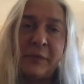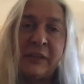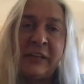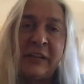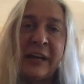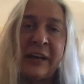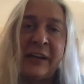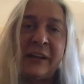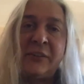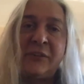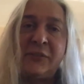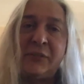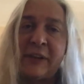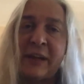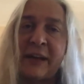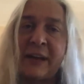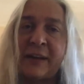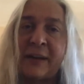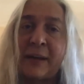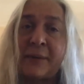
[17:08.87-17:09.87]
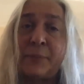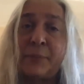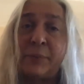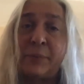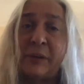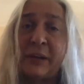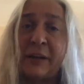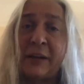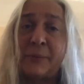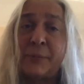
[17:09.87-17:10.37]
getting to that and
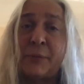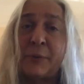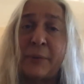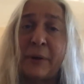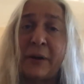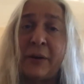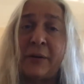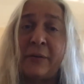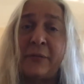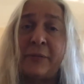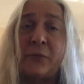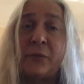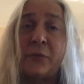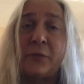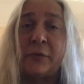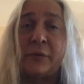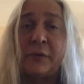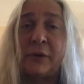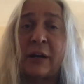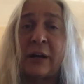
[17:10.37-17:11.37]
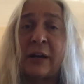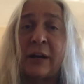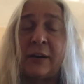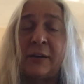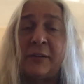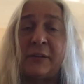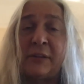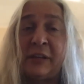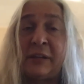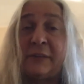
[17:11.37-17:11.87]
getting prepared for
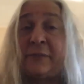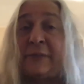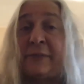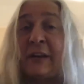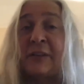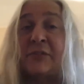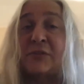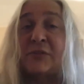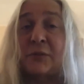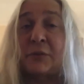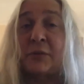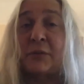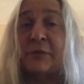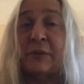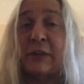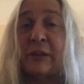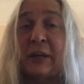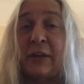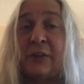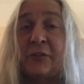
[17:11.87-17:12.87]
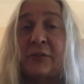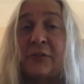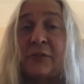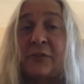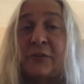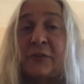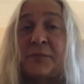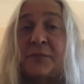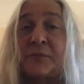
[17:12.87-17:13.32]
uh, the advanced certifications,